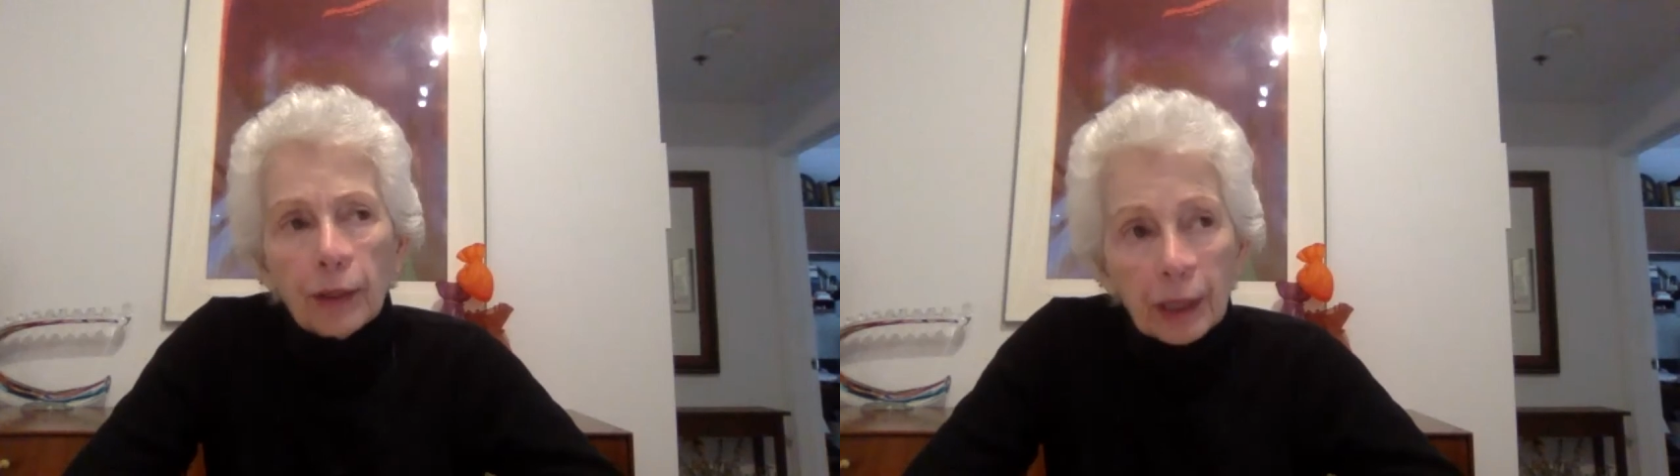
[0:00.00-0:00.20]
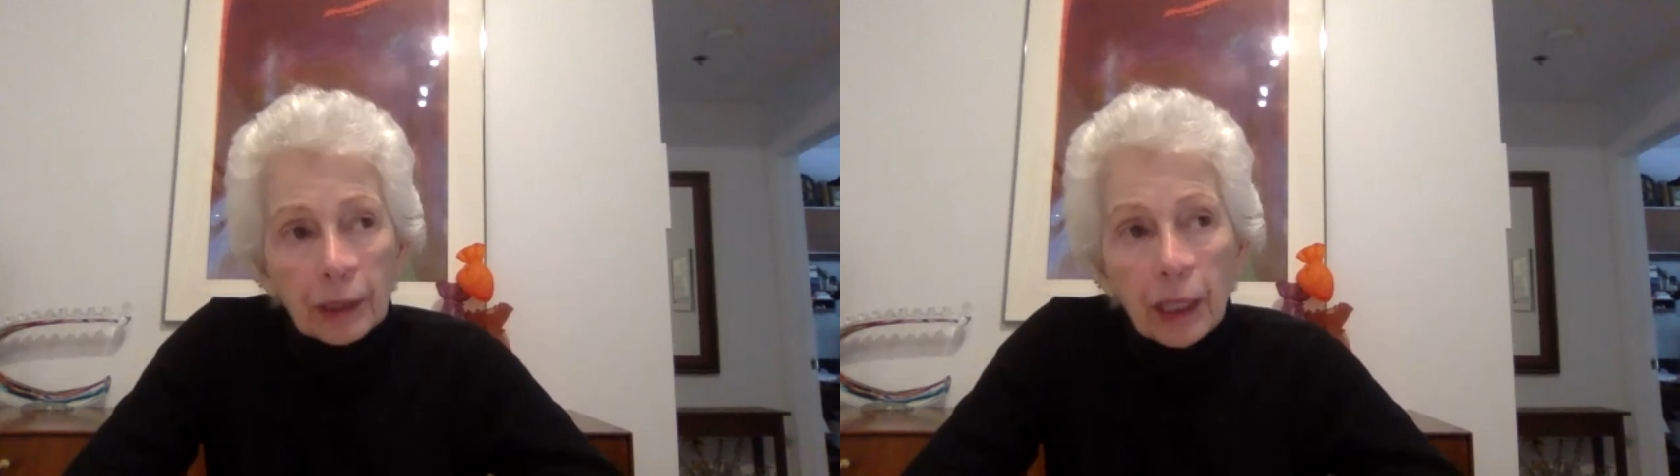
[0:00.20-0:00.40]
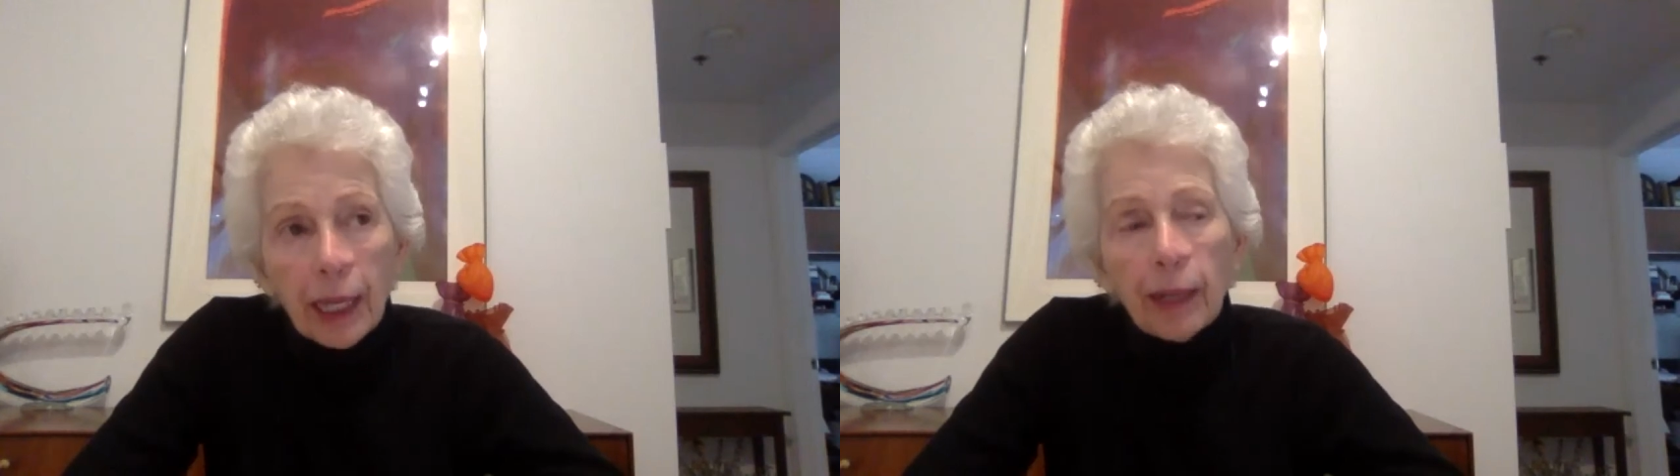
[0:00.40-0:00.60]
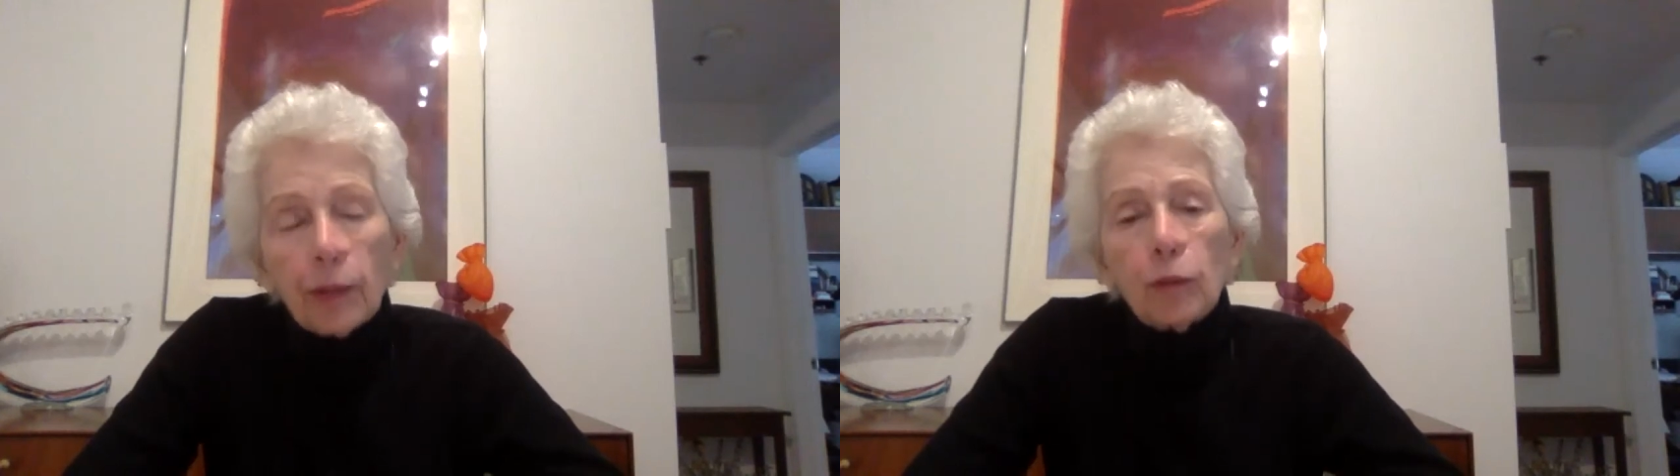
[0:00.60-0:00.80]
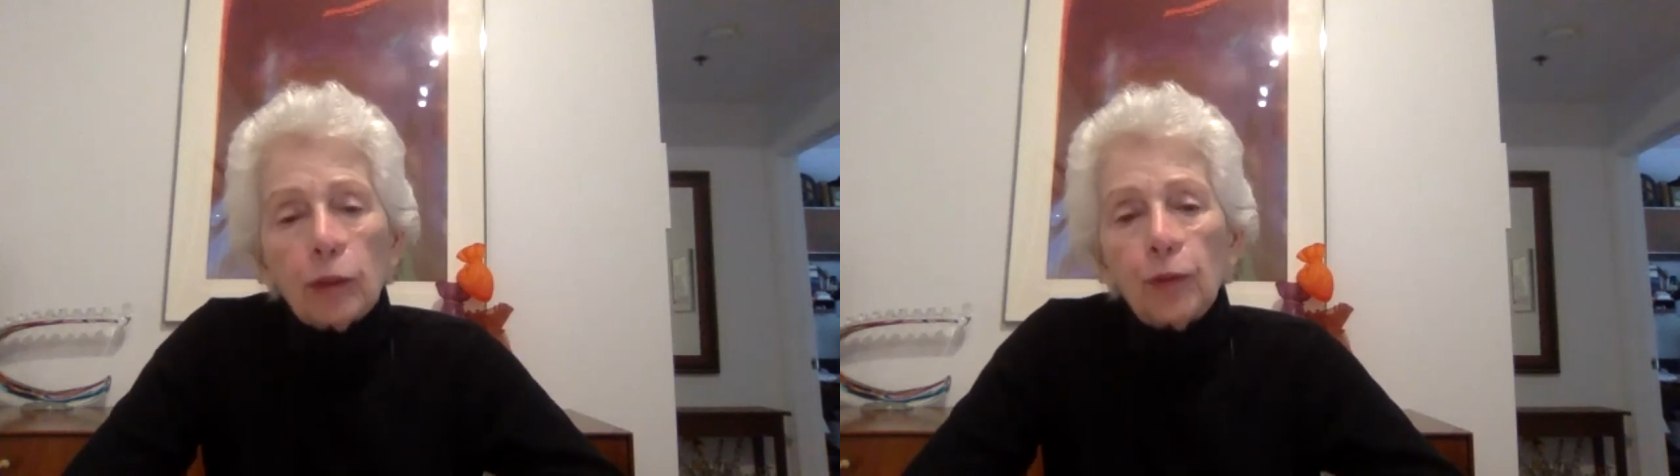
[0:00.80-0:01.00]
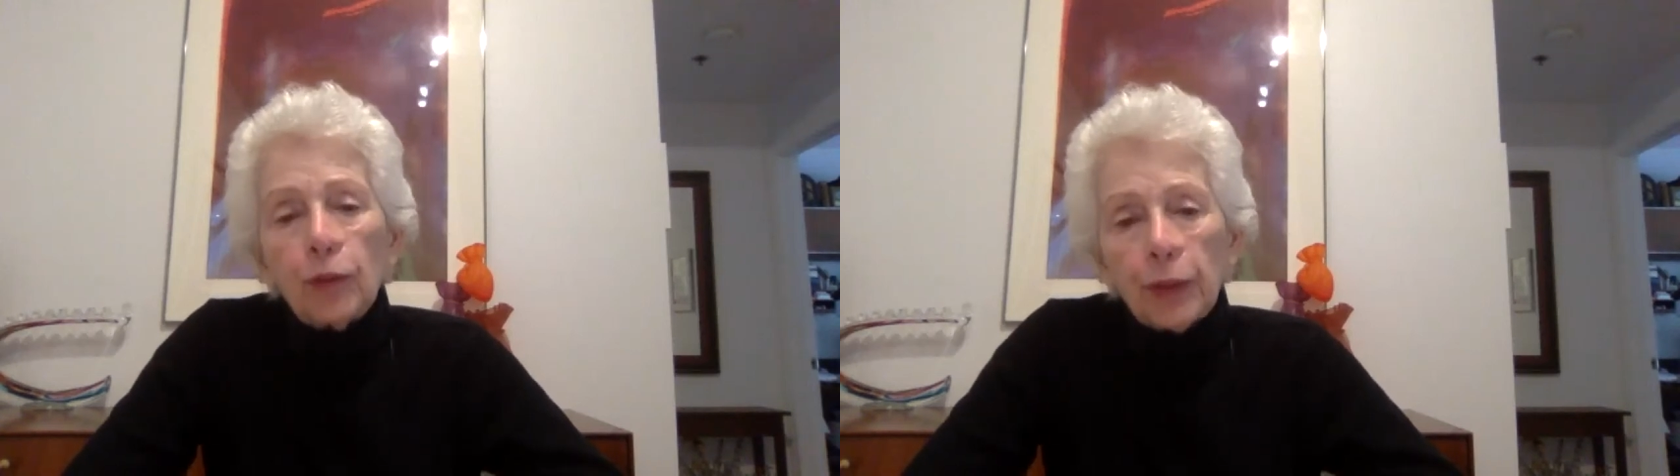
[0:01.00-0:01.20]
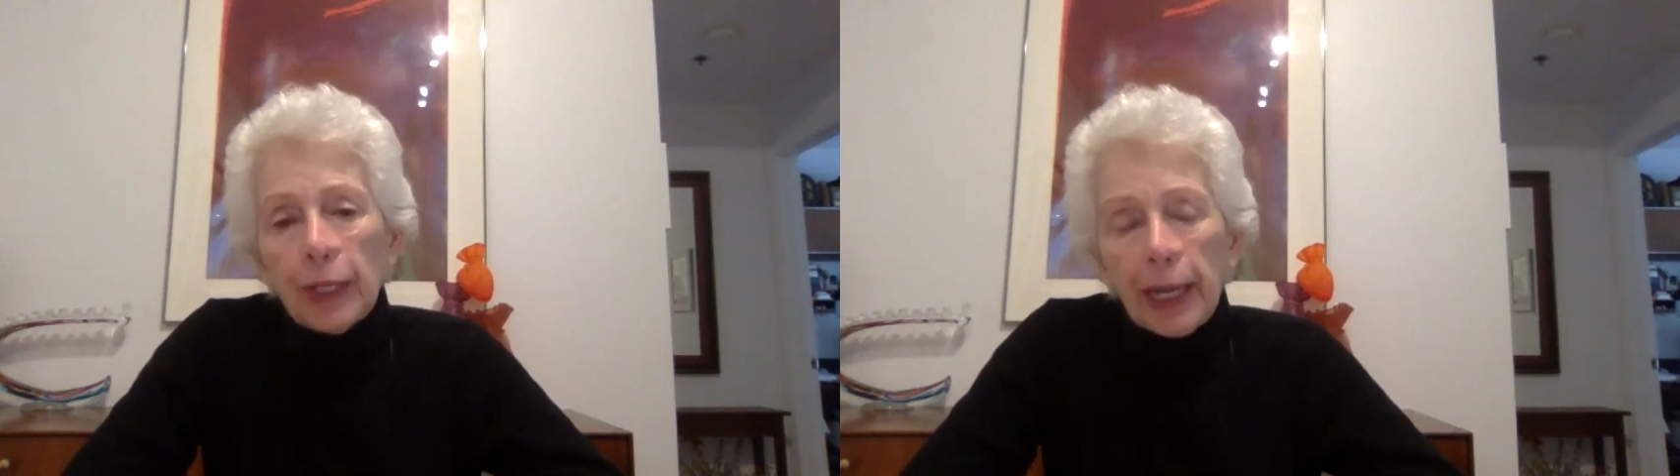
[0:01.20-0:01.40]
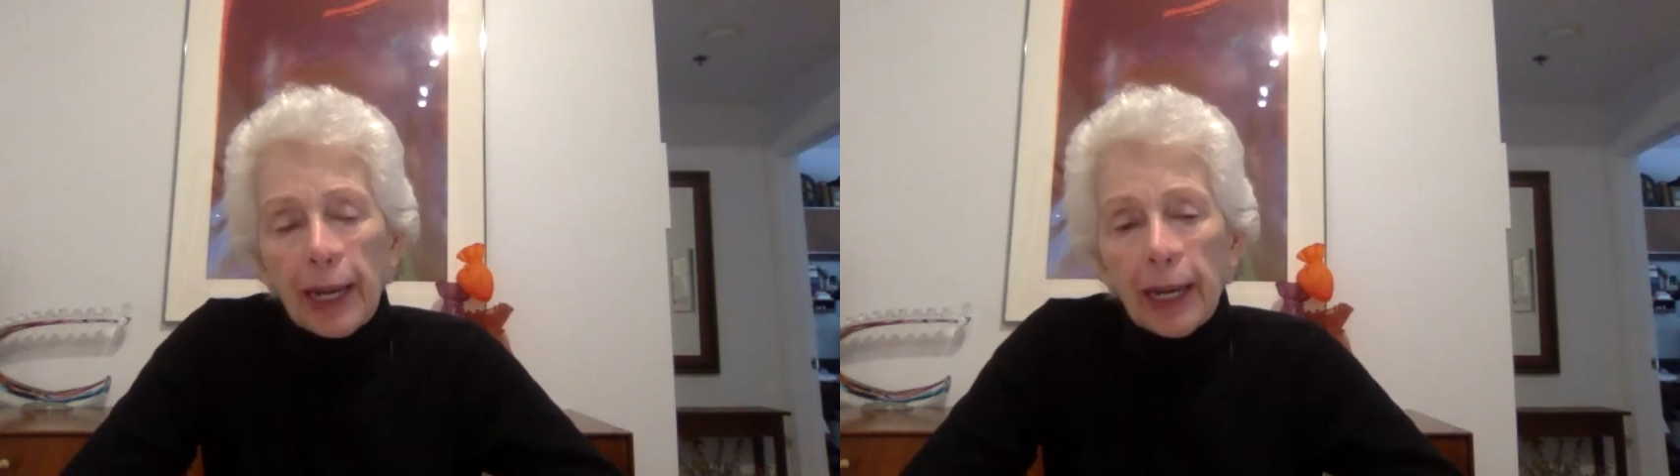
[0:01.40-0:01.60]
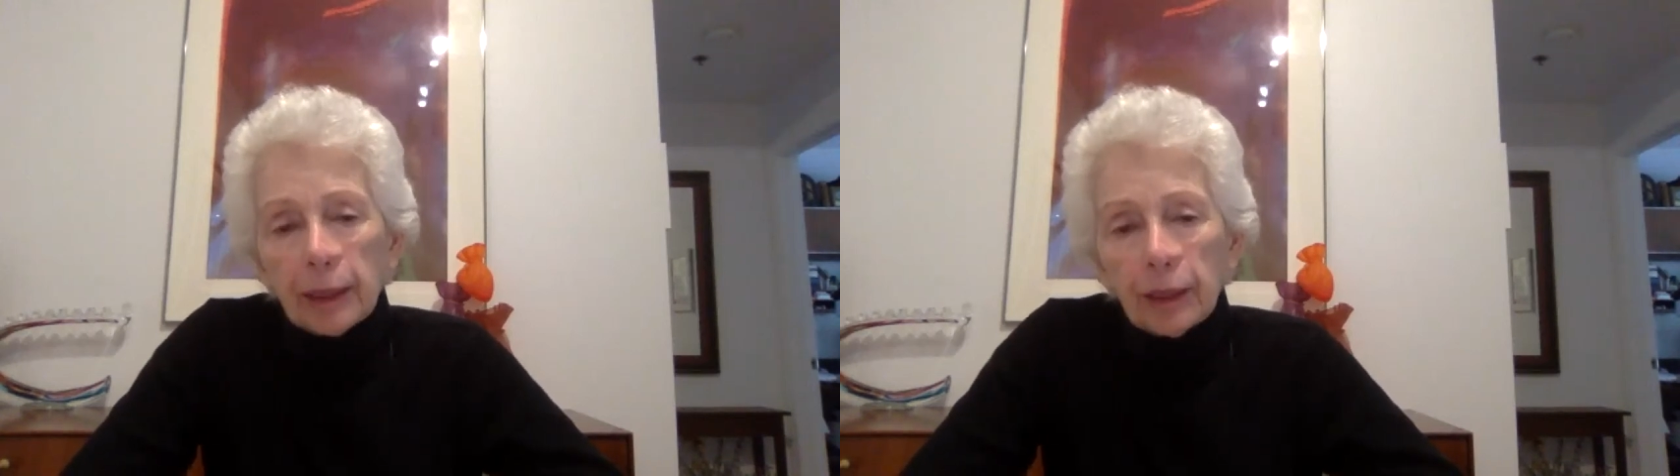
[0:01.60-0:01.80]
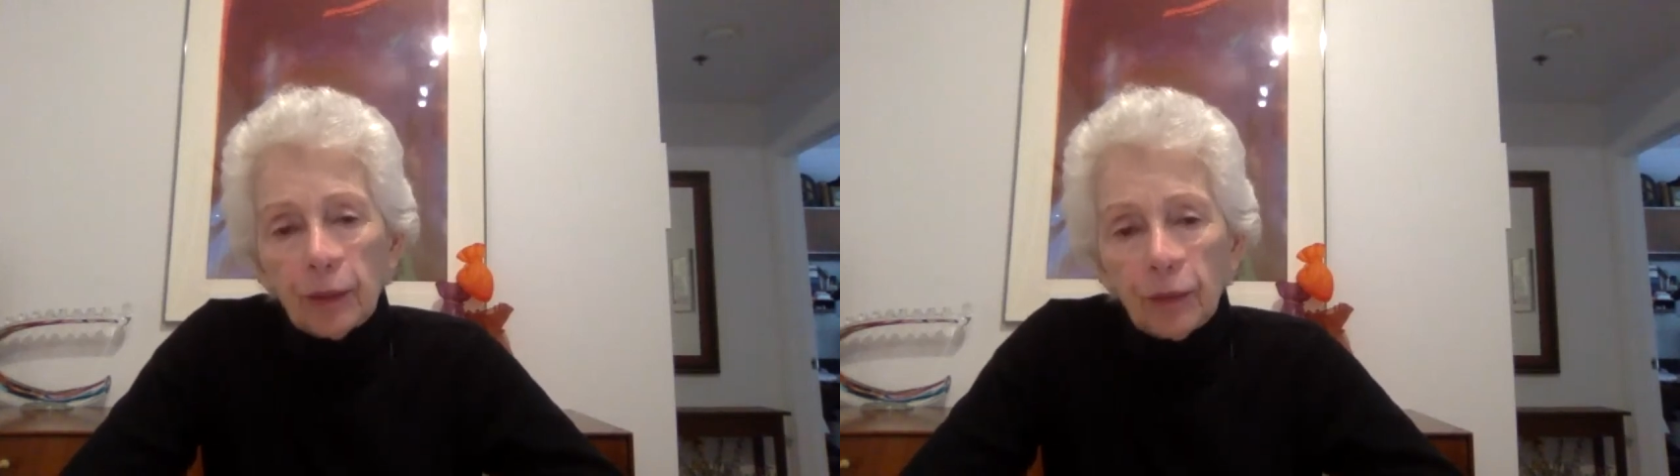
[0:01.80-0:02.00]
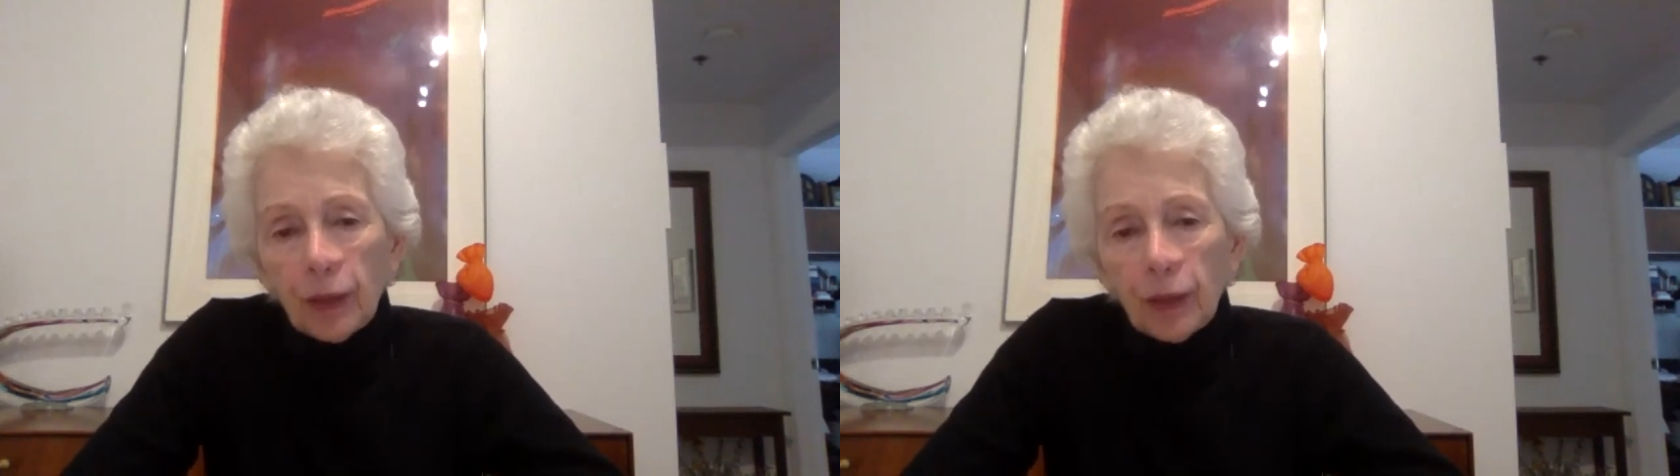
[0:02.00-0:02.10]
the Klan was very active.